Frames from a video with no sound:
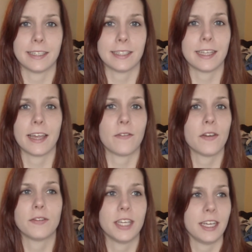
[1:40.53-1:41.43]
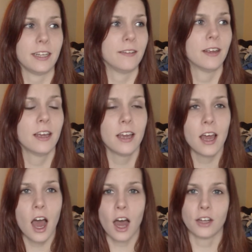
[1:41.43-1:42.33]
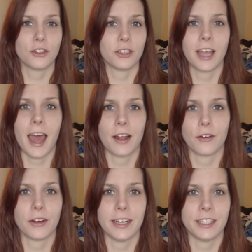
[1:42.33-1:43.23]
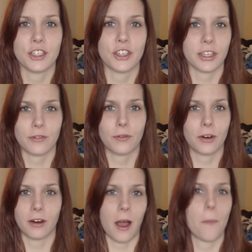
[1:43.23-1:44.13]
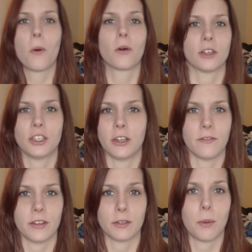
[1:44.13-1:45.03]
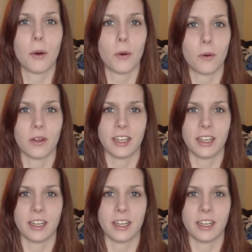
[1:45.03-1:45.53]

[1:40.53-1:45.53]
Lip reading: It's like 1,500 calories just for a portion of this bowl.